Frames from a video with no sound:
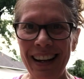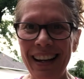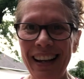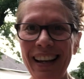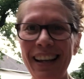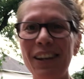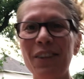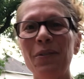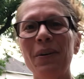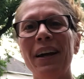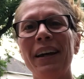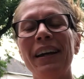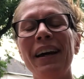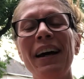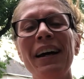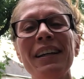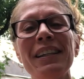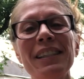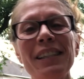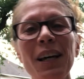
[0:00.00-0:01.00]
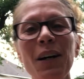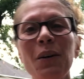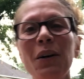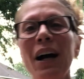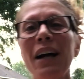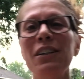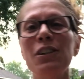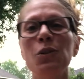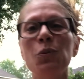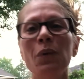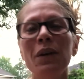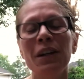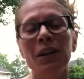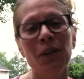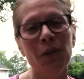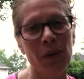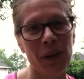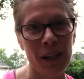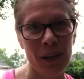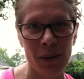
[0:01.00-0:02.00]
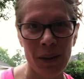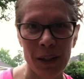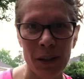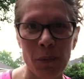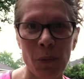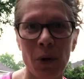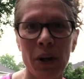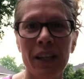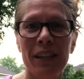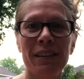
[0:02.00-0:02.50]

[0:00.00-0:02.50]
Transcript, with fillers: Anyway, so I just wanted to greet you this morning,